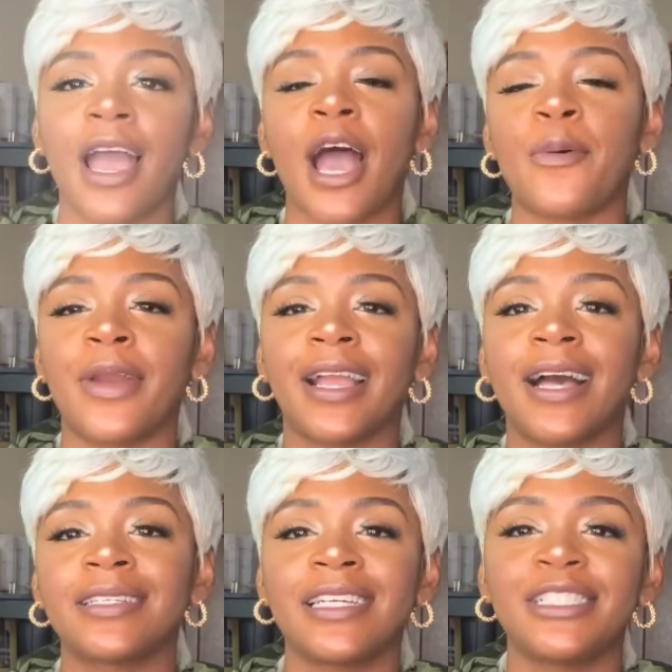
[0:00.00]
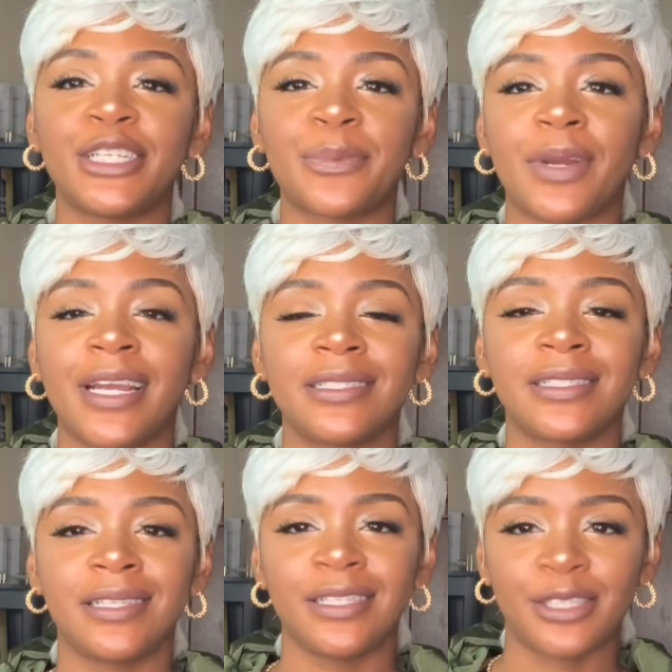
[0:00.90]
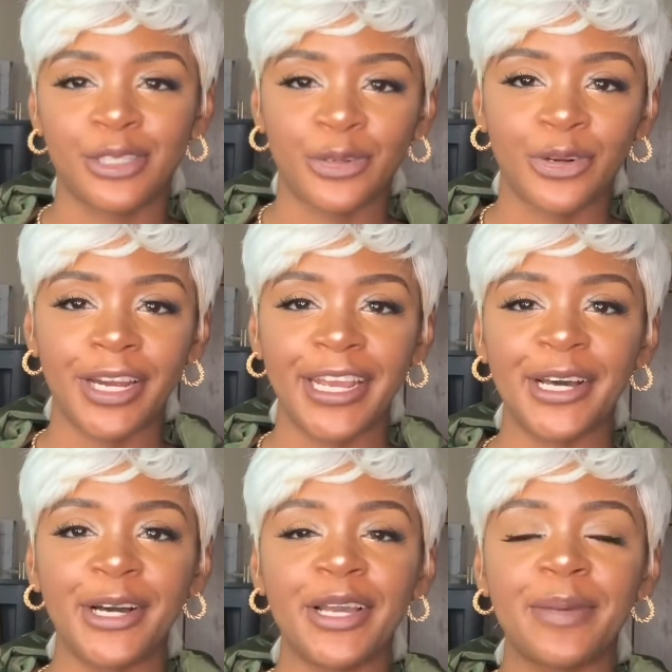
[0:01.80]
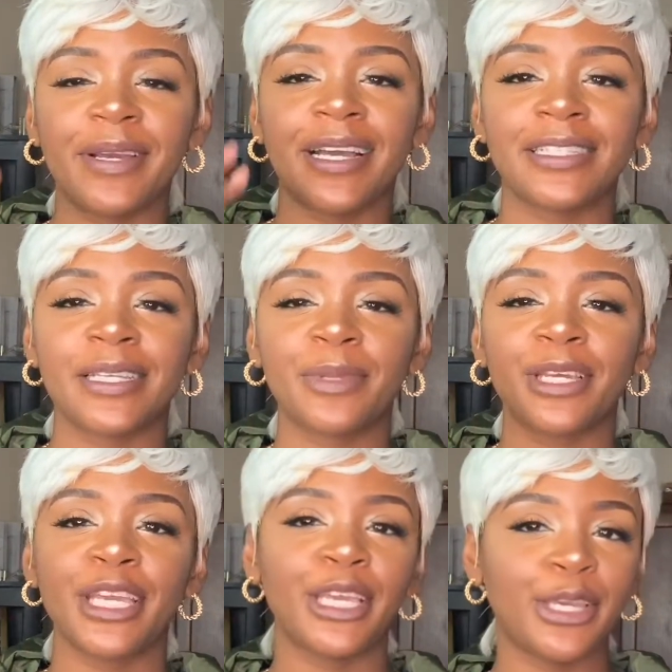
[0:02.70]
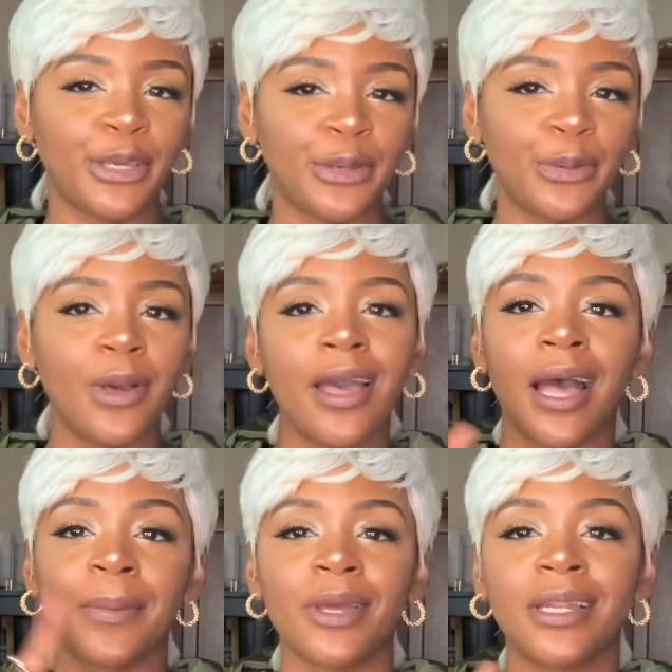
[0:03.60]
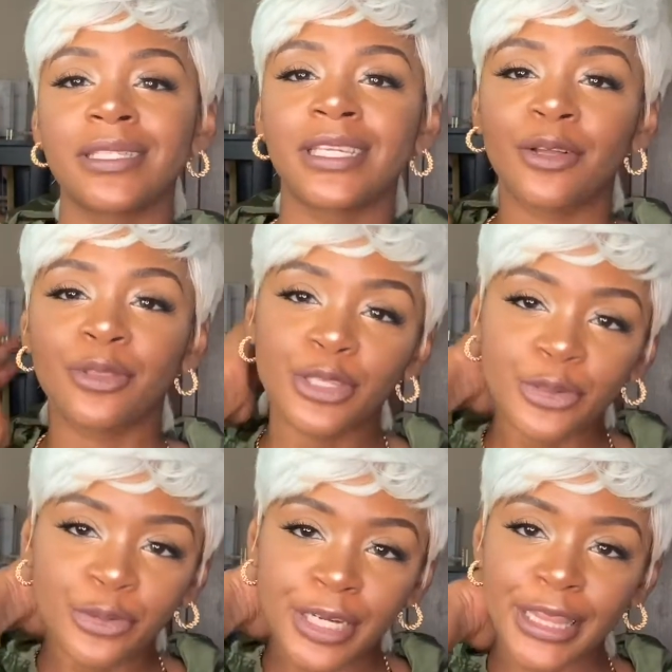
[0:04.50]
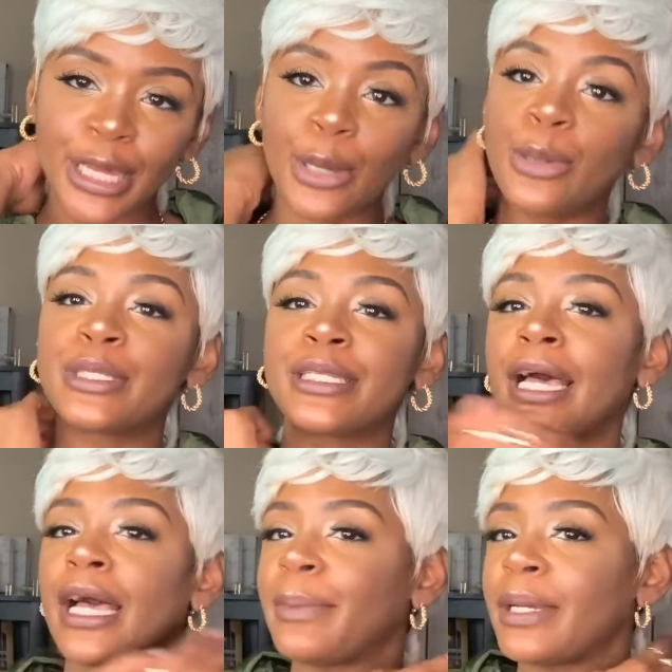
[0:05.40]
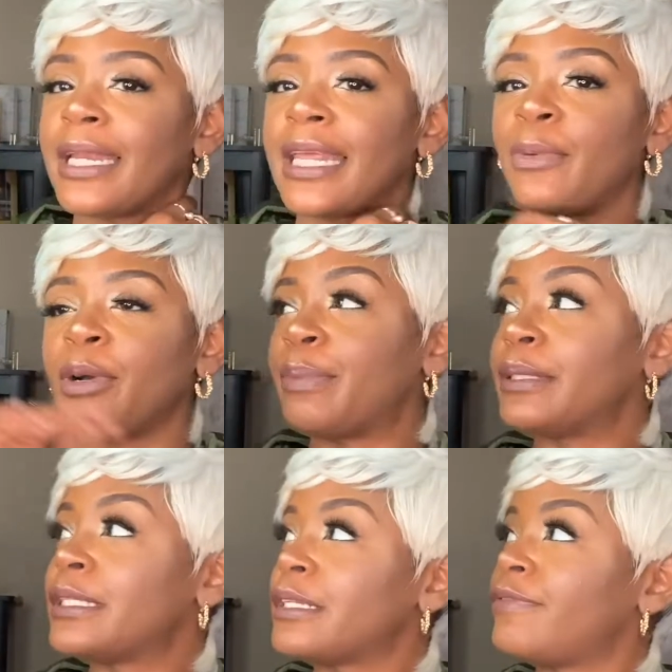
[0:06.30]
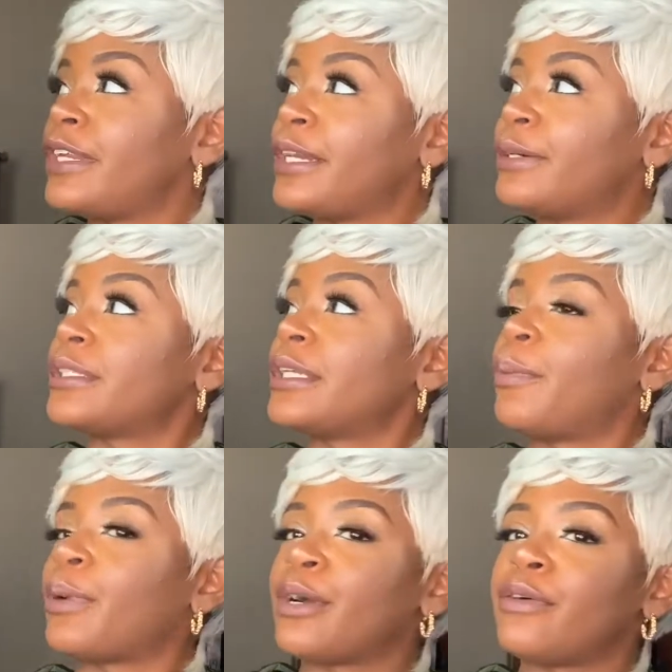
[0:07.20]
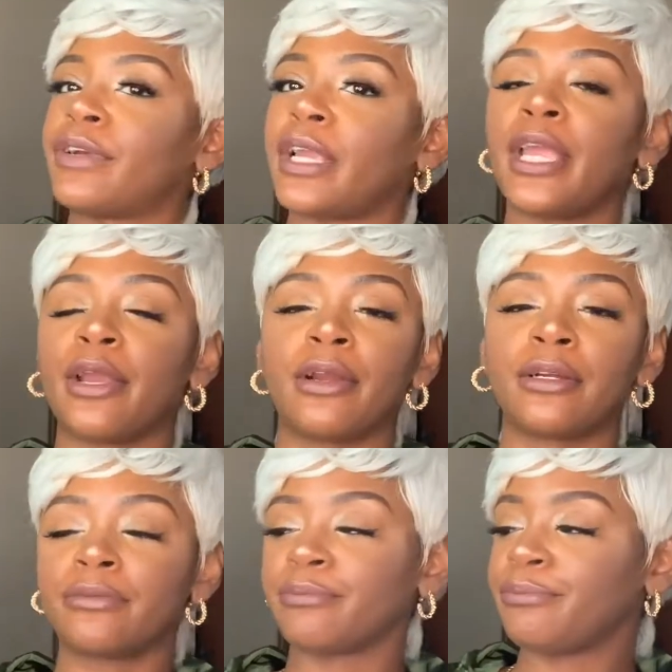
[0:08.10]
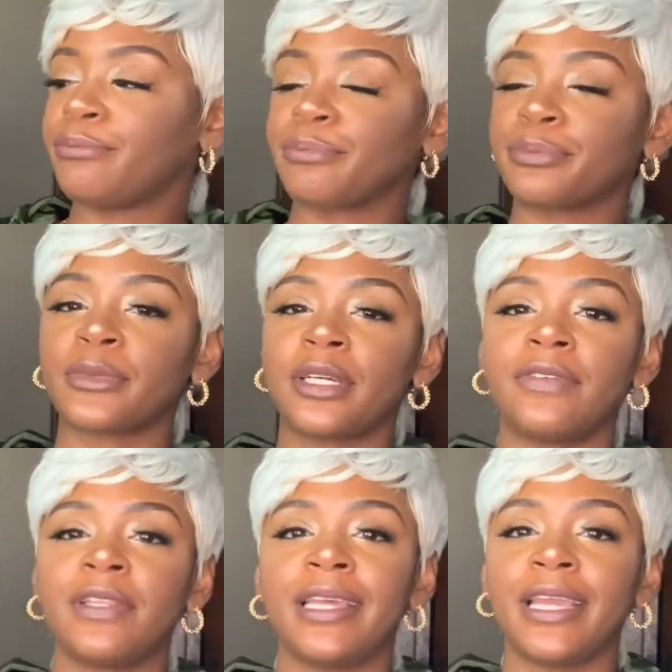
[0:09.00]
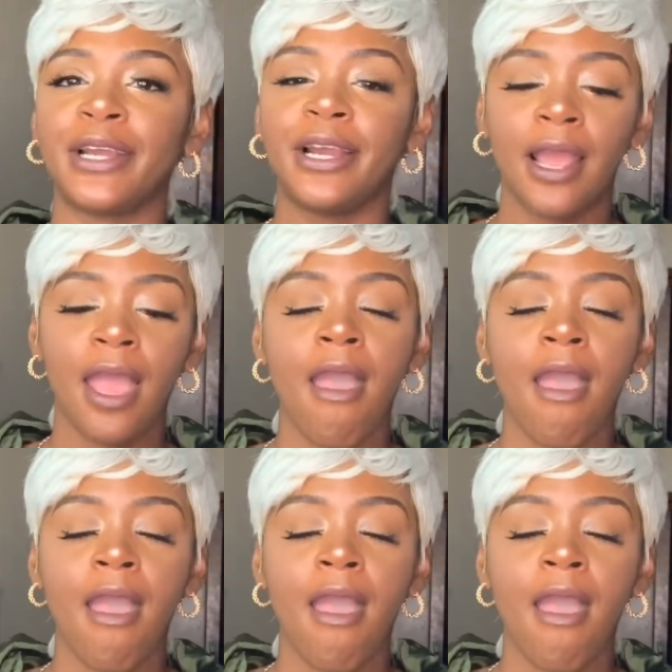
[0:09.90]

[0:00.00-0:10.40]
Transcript: All right, guys, let's jump right into this tutorial. And because I'm looking cute, I'm going to sit on the screen the whole time, honey. We're going to put this video somewhere over here. Over there.